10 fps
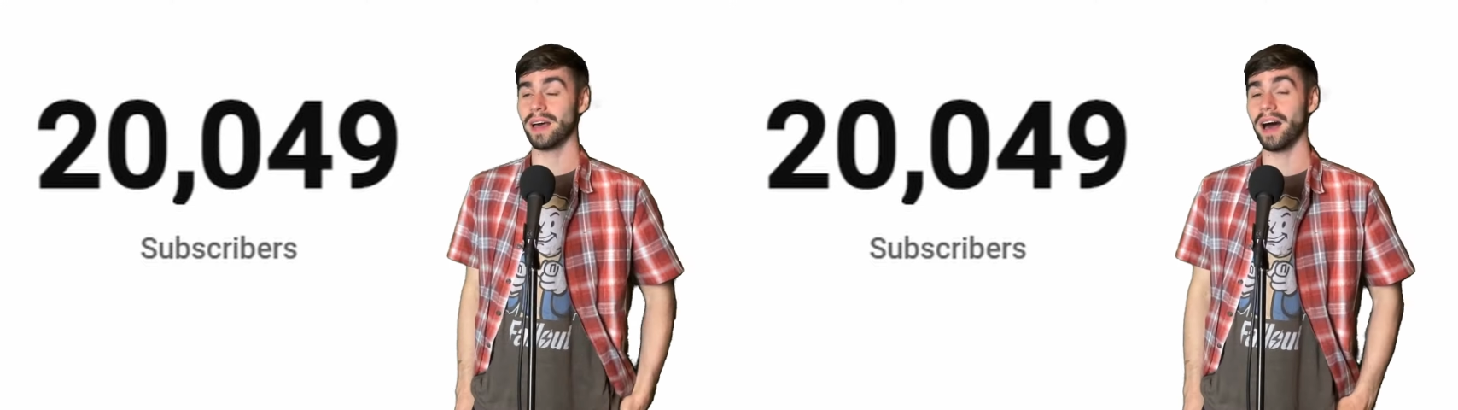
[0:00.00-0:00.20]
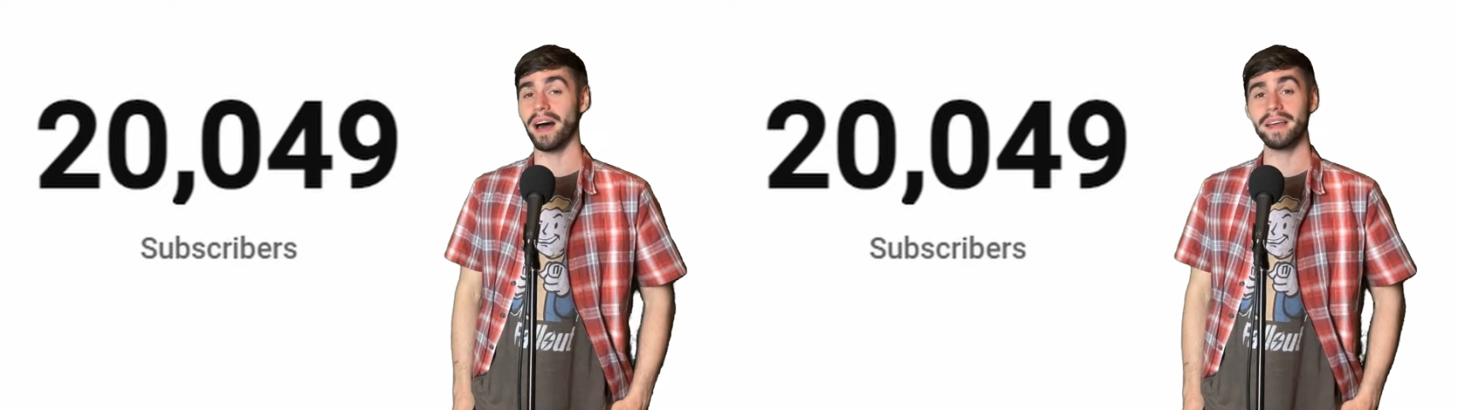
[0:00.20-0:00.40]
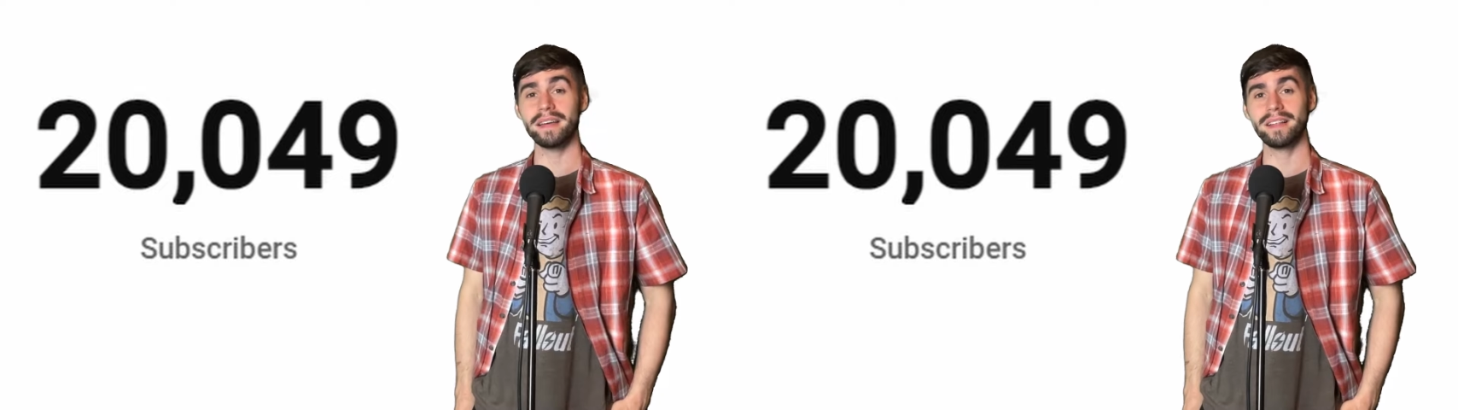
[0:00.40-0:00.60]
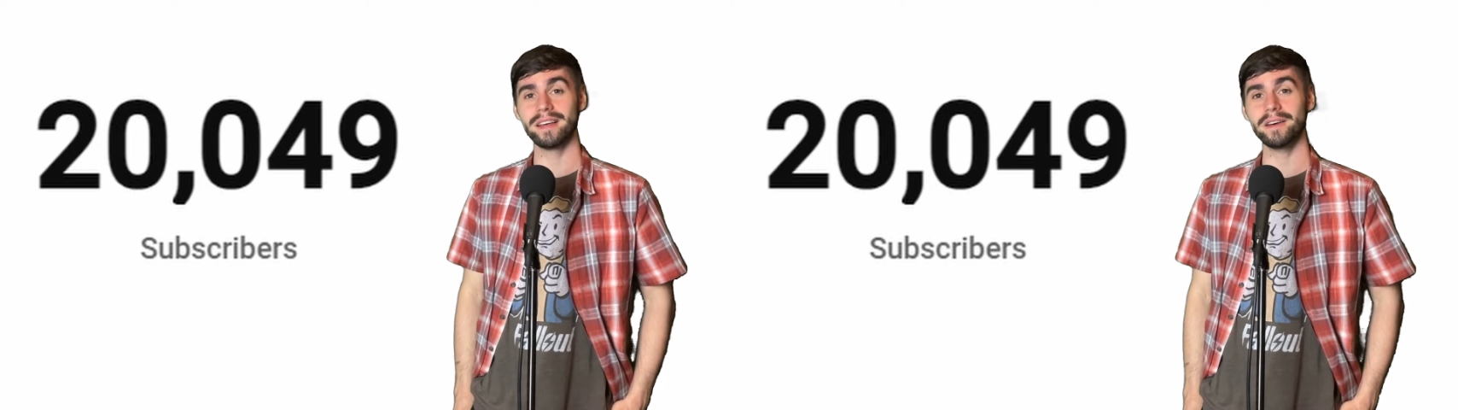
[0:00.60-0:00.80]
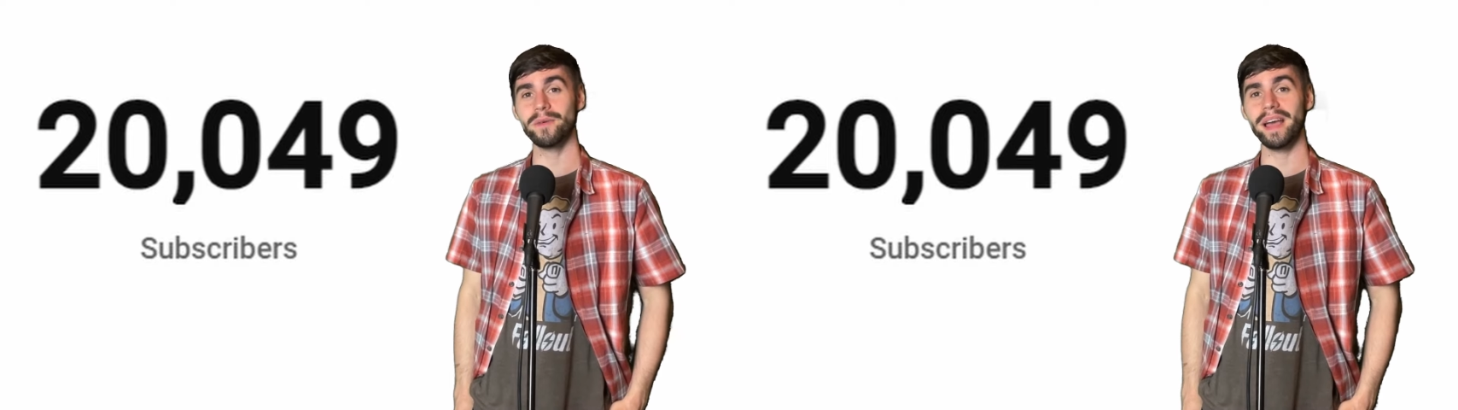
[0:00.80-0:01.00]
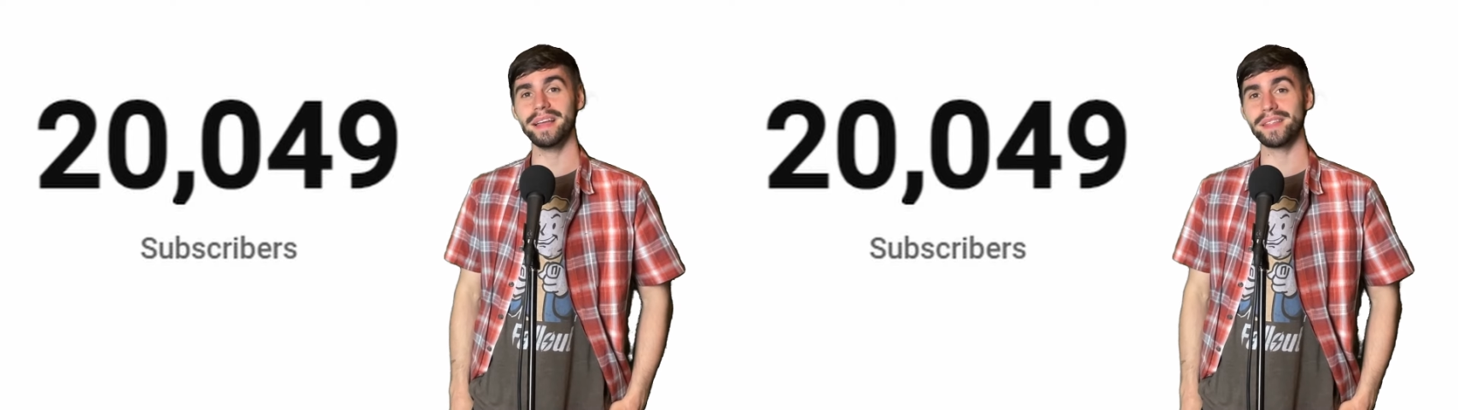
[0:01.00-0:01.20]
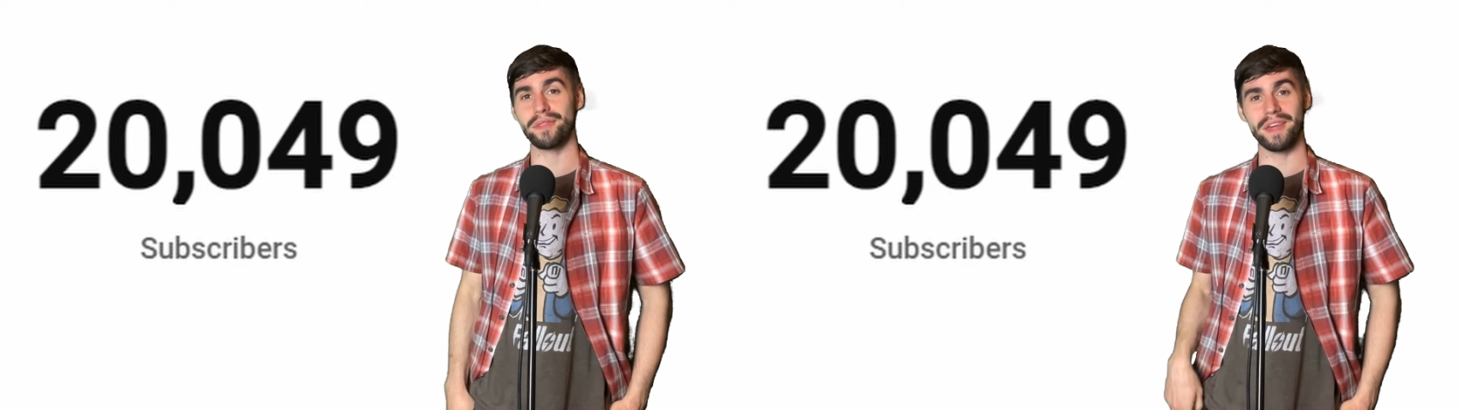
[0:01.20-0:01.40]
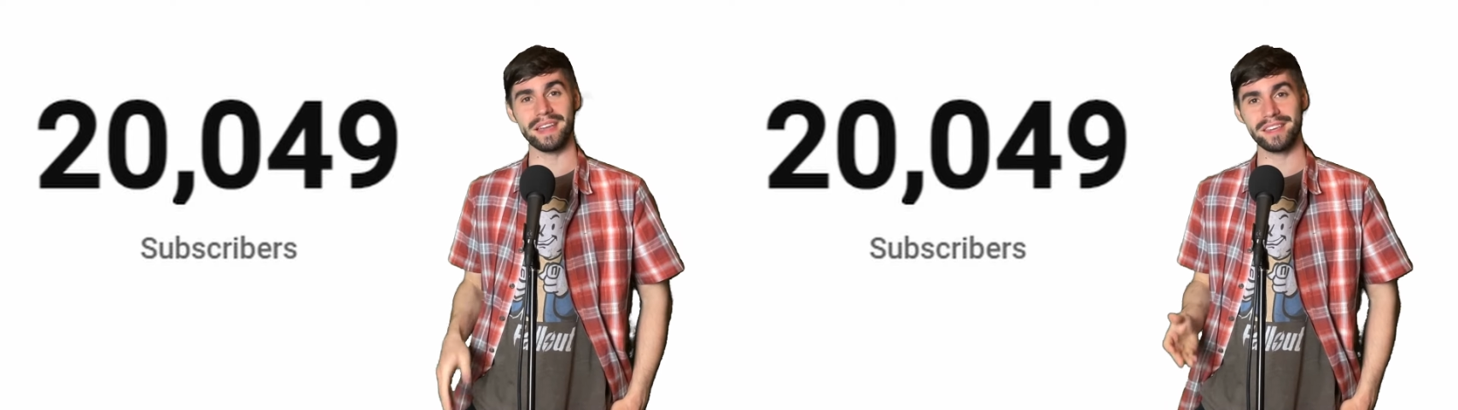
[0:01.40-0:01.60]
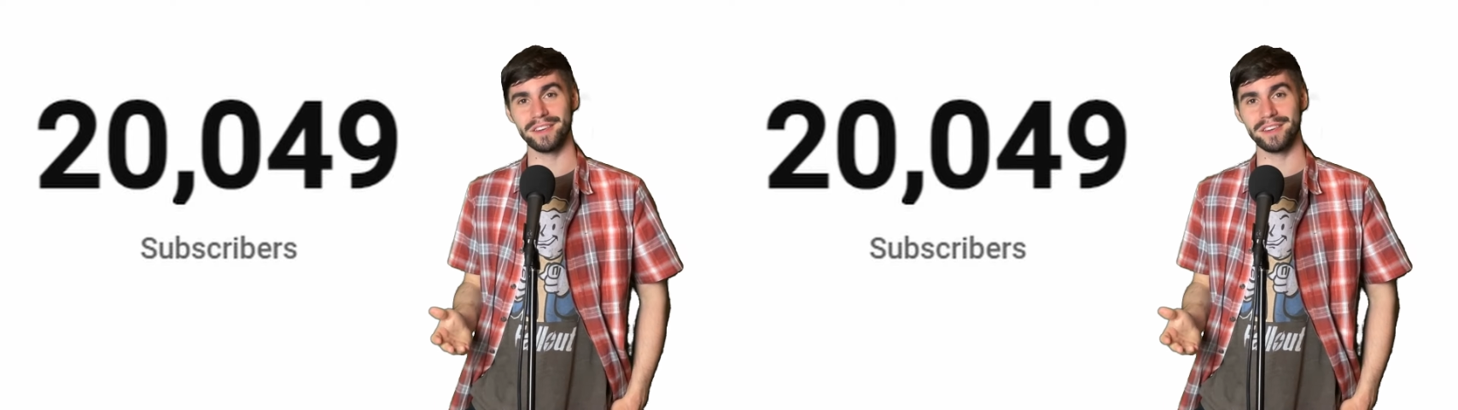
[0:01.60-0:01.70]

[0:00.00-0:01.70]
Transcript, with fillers: Hi, hello, and thank